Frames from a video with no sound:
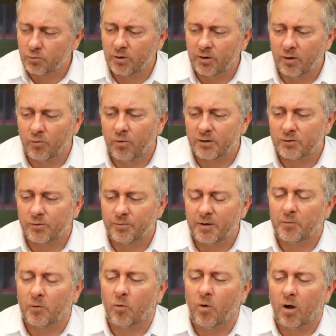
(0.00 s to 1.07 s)
We're the ones when
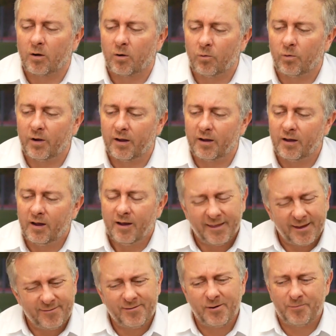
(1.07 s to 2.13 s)
people walk away,
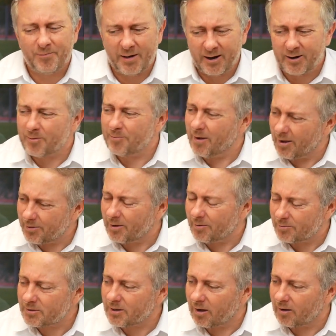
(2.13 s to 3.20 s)
they feel better about
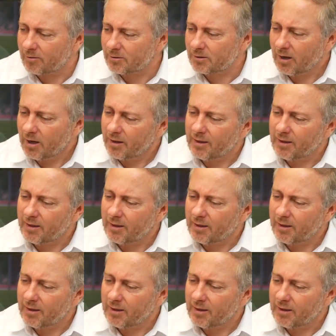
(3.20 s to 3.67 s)
themselves.